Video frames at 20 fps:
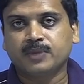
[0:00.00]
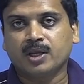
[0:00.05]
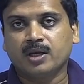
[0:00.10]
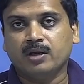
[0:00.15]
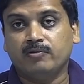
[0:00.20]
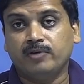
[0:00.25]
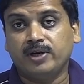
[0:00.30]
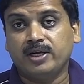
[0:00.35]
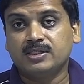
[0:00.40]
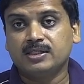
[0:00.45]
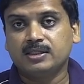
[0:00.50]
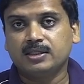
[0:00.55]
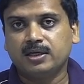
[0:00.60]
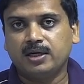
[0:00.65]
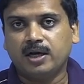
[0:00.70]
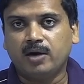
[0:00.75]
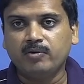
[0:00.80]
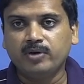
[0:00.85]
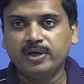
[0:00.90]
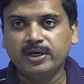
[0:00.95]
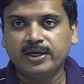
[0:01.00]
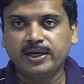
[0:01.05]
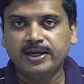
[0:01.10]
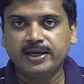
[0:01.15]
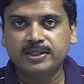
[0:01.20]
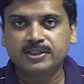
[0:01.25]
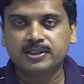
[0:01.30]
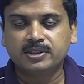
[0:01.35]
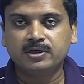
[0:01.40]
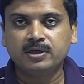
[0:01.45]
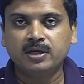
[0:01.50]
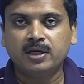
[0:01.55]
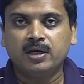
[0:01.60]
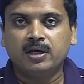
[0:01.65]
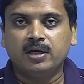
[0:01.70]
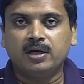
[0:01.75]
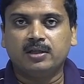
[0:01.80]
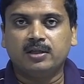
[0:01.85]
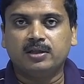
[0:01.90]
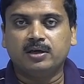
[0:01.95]
Whereas in the downlink direction,
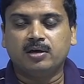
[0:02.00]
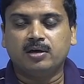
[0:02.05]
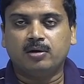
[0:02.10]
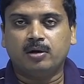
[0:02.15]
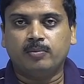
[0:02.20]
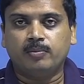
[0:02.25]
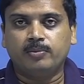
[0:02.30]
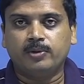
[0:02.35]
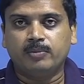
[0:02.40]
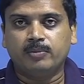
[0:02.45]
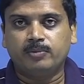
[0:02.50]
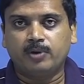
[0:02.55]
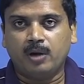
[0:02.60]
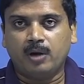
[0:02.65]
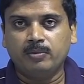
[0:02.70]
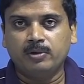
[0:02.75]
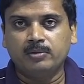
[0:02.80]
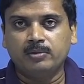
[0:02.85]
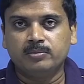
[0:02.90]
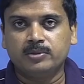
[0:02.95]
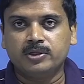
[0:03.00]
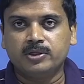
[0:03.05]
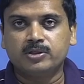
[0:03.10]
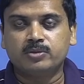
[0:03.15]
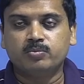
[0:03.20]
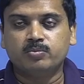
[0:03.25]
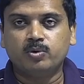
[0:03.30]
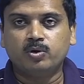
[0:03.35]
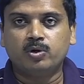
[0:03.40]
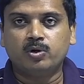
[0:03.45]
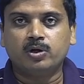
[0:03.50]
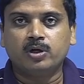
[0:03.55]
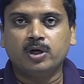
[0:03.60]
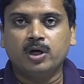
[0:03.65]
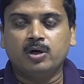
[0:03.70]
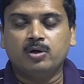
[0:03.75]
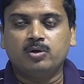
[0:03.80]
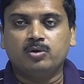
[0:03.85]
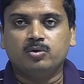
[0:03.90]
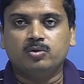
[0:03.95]
the problem is more
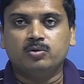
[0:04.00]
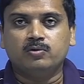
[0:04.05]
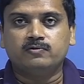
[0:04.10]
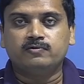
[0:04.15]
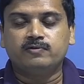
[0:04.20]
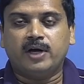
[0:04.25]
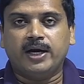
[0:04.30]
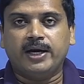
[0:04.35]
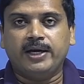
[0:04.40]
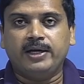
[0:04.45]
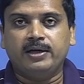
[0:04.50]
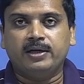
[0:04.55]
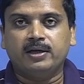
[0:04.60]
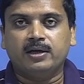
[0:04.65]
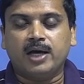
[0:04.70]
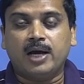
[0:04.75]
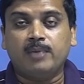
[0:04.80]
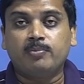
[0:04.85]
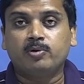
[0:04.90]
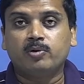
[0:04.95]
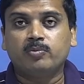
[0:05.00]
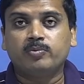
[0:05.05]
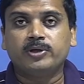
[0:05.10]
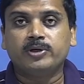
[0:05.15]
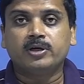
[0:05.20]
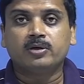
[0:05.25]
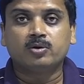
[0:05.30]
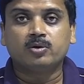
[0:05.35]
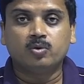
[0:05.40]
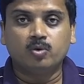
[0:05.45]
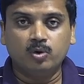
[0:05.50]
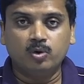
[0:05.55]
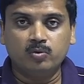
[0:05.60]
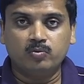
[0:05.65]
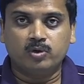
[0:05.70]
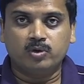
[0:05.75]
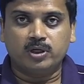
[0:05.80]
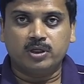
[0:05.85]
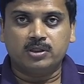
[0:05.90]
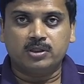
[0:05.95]
to find appropriate code
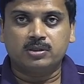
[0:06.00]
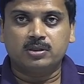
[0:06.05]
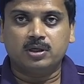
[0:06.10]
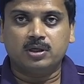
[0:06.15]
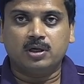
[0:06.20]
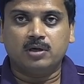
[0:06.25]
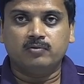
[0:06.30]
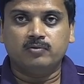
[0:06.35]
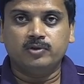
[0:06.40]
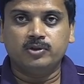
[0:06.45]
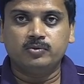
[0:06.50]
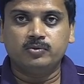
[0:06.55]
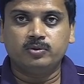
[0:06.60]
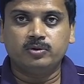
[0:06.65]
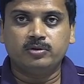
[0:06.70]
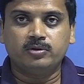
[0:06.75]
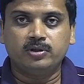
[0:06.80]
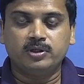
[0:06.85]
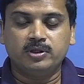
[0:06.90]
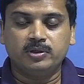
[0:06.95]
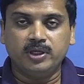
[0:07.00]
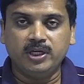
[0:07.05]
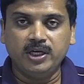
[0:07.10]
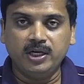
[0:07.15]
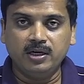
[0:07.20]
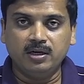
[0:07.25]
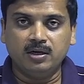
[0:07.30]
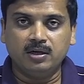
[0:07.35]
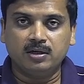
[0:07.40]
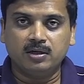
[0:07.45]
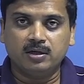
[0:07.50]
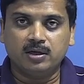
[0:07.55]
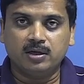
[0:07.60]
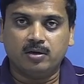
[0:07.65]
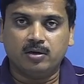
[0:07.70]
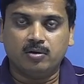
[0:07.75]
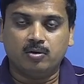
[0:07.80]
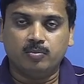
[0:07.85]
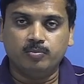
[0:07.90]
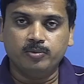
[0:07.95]
words which would yield
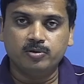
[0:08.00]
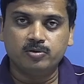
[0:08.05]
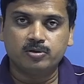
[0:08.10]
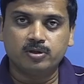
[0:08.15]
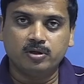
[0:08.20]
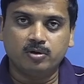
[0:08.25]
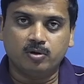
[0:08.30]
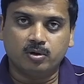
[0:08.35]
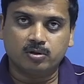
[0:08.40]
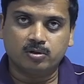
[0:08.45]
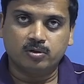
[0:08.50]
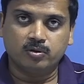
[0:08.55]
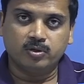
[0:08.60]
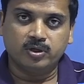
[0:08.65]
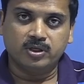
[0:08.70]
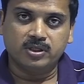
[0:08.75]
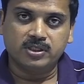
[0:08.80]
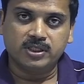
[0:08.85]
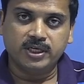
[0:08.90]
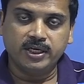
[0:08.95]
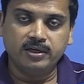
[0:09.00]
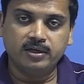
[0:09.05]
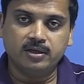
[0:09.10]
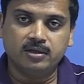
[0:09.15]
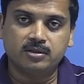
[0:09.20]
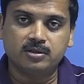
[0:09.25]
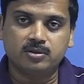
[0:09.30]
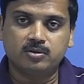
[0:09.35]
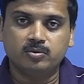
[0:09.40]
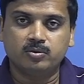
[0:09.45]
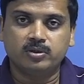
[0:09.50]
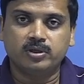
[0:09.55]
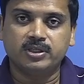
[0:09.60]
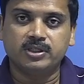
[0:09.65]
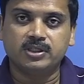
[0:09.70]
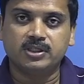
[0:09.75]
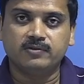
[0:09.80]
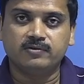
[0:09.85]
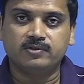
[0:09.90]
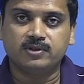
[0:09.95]
mutually orthogonal signals to
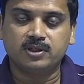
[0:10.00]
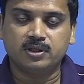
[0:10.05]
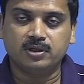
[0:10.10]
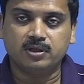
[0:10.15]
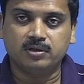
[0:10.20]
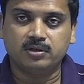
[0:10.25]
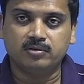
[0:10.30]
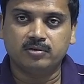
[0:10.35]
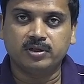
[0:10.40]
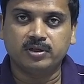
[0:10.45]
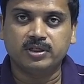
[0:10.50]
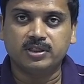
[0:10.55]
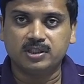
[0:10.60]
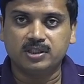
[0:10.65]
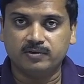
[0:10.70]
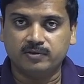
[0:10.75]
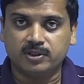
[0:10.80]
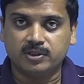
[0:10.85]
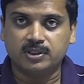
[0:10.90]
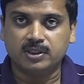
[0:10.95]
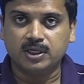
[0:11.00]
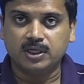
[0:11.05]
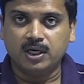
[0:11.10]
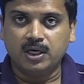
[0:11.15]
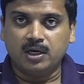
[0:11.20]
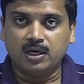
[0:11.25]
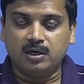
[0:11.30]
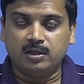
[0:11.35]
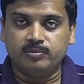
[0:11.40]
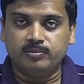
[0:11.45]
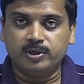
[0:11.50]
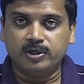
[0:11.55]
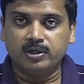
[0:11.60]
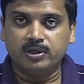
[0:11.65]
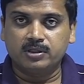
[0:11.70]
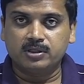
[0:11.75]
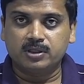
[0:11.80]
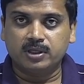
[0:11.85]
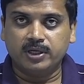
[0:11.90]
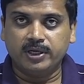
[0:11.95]
the receivers,
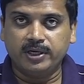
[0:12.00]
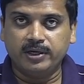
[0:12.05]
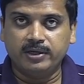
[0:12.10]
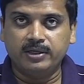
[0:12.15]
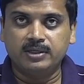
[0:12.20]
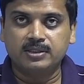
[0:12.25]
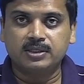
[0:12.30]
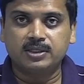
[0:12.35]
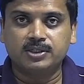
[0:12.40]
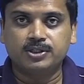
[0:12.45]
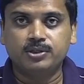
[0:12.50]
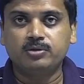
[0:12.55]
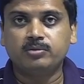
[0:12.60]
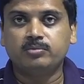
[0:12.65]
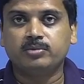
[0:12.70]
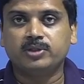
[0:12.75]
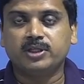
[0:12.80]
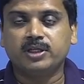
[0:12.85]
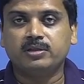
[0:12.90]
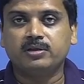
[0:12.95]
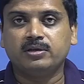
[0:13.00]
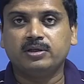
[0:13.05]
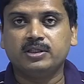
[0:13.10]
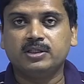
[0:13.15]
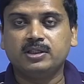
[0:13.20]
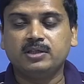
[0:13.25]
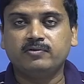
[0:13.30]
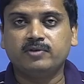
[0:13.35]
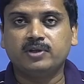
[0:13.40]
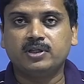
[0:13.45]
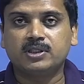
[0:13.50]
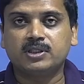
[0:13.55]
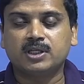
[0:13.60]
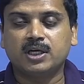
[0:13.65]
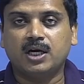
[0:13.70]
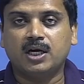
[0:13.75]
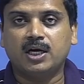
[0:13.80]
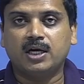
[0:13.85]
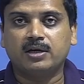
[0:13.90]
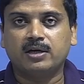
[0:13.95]
because here it is assumed that the receivers
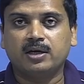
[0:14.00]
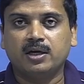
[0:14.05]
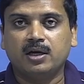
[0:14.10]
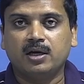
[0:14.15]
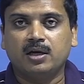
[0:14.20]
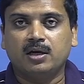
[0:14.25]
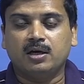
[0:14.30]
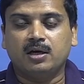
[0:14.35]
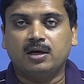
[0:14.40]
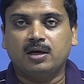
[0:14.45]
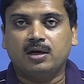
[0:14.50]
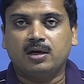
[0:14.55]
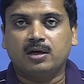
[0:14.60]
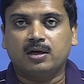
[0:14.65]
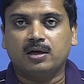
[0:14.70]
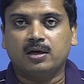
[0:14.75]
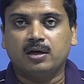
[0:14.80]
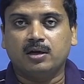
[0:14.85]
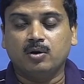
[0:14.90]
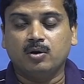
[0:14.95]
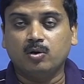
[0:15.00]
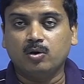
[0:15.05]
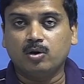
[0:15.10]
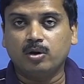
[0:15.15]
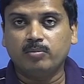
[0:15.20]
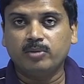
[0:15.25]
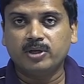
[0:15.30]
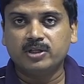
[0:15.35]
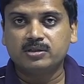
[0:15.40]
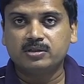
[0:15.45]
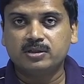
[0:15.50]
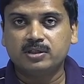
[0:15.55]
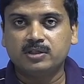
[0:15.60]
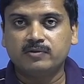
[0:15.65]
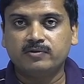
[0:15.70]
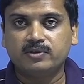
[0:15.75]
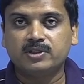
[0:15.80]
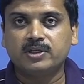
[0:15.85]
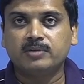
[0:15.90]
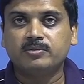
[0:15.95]
are low complex
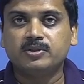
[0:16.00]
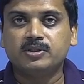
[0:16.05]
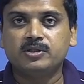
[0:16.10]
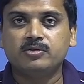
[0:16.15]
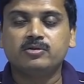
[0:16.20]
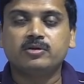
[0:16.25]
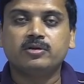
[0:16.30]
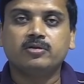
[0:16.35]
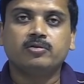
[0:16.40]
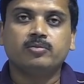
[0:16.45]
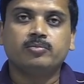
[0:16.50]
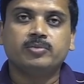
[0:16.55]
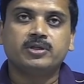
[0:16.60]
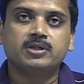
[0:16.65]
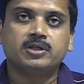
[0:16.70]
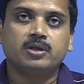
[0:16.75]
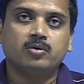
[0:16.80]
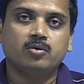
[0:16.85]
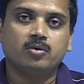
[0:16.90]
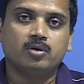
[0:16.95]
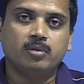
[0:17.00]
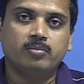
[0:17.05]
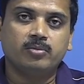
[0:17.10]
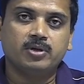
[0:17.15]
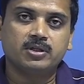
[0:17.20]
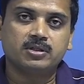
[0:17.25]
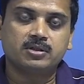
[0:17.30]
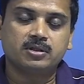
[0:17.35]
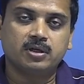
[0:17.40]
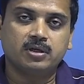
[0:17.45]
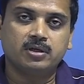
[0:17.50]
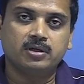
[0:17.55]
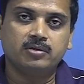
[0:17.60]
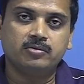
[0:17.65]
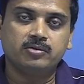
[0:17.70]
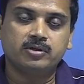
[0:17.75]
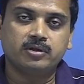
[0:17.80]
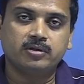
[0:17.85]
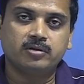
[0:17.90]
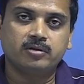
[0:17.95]
receiver. That means user equipments are low complex
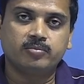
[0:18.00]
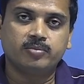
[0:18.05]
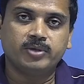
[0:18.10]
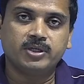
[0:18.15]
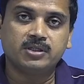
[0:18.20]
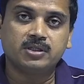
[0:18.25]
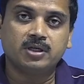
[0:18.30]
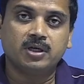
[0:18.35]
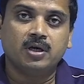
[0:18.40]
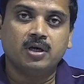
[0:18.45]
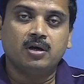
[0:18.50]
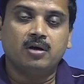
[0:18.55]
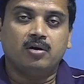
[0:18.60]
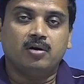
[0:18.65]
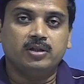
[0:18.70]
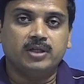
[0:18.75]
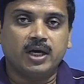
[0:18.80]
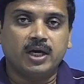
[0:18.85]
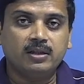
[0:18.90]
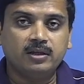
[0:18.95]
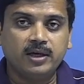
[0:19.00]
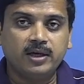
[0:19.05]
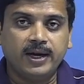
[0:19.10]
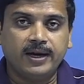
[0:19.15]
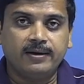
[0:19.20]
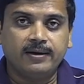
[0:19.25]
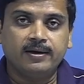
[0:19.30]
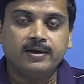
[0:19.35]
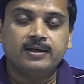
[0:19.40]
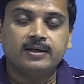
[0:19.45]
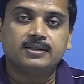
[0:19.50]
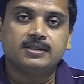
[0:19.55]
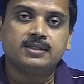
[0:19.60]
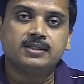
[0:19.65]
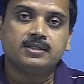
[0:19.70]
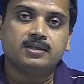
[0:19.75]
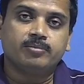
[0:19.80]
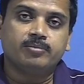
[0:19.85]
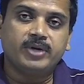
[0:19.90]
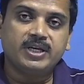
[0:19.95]
user equipments. On the other hand, since
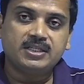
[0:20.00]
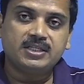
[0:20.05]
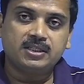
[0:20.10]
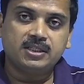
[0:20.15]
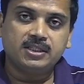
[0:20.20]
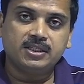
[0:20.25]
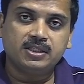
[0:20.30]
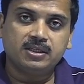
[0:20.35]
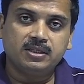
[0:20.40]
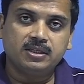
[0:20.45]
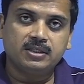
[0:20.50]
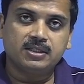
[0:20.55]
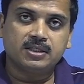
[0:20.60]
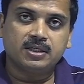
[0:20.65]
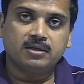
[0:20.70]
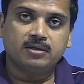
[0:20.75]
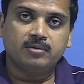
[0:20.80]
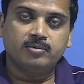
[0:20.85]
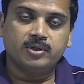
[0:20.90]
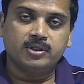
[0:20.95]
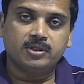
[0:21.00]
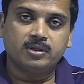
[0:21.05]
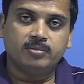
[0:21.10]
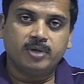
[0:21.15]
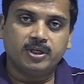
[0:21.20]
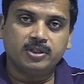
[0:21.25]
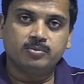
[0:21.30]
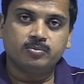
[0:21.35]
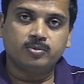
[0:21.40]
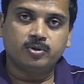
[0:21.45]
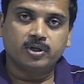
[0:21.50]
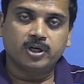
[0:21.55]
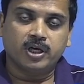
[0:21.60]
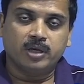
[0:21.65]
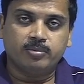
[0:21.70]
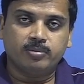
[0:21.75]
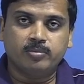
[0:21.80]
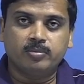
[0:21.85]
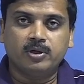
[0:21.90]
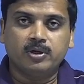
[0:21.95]
the base station is a much more
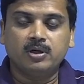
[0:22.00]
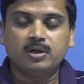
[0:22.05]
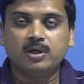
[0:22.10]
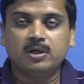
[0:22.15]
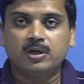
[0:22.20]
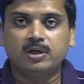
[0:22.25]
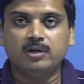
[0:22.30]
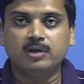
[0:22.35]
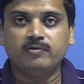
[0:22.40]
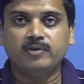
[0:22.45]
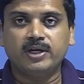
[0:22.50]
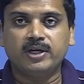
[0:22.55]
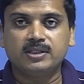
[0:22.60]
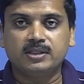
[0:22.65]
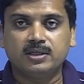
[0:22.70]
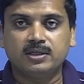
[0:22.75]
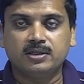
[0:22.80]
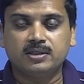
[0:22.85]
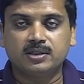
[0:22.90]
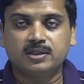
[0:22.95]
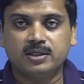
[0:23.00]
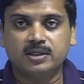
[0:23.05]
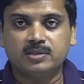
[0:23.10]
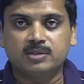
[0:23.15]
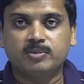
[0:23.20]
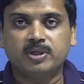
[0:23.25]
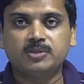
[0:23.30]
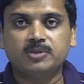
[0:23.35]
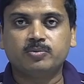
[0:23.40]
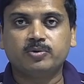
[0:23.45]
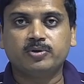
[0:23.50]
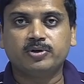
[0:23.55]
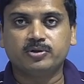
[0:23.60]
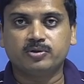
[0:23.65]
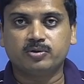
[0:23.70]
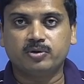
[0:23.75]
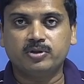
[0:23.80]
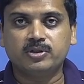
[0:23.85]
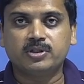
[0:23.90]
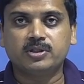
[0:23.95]
capable device, it has much more
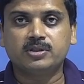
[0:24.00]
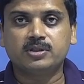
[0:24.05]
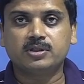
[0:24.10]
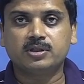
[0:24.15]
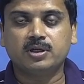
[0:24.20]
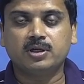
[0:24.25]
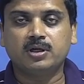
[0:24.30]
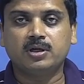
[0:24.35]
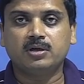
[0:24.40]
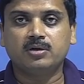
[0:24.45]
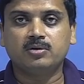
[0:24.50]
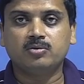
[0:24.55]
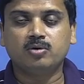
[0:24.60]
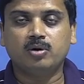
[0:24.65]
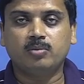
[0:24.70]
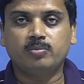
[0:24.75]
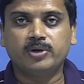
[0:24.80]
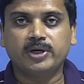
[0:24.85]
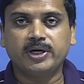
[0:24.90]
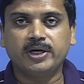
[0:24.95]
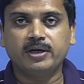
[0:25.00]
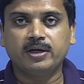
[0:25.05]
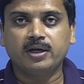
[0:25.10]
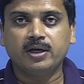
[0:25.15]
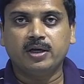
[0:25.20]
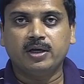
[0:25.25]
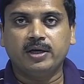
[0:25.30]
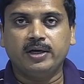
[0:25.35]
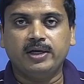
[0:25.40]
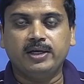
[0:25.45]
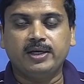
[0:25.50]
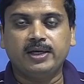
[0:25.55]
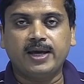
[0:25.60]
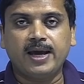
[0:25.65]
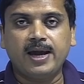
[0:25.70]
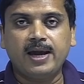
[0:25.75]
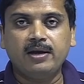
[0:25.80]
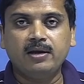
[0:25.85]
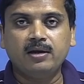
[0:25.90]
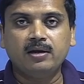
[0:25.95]
resources to operate. It
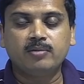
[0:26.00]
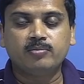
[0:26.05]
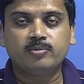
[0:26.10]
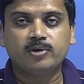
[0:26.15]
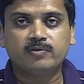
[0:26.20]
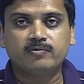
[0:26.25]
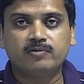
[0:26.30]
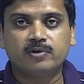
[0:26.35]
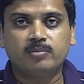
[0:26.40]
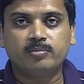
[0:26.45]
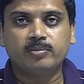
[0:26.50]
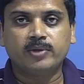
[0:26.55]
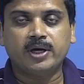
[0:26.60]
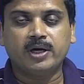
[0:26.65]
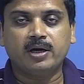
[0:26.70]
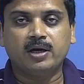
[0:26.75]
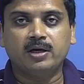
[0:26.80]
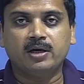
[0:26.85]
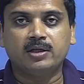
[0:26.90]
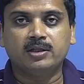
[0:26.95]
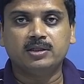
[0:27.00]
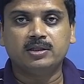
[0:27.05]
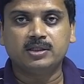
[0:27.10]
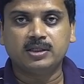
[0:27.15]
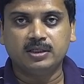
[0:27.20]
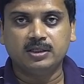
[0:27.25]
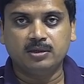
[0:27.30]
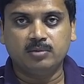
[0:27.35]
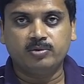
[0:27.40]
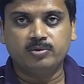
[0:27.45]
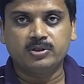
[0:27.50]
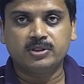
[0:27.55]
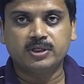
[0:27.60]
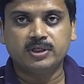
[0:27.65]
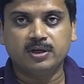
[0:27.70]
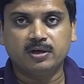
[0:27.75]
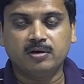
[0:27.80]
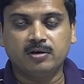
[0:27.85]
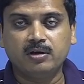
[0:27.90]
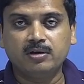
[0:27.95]
can perform the signal processing
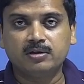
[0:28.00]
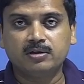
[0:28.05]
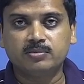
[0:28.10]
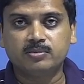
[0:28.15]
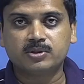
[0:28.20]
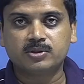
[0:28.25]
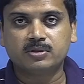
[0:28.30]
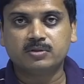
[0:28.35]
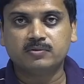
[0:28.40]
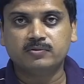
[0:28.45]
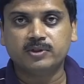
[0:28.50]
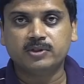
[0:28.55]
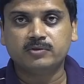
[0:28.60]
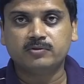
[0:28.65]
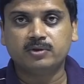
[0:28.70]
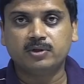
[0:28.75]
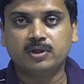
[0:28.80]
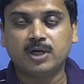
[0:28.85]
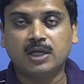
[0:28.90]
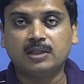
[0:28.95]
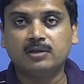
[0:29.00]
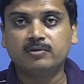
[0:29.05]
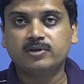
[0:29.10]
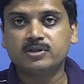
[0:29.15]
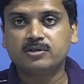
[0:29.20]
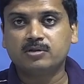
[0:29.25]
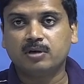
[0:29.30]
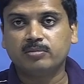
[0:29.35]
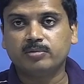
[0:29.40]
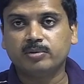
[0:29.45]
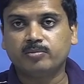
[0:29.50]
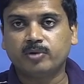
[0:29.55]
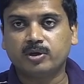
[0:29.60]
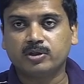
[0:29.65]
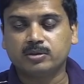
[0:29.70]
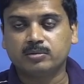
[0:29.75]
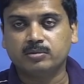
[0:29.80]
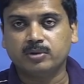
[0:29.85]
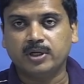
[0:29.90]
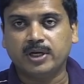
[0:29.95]
algorithms which would otherwise not be
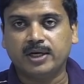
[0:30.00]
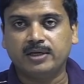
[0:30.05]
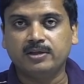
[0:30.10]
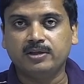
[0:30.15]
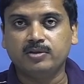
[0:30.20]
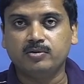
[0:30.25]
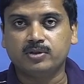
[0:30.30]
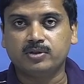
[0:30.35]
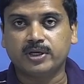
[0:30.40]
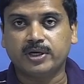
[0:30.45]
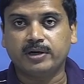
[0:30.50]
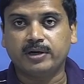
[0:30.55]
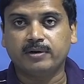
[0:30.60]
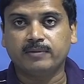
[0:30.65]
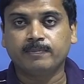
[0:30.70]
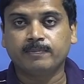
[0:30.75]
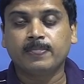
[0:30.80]
possible at the user end.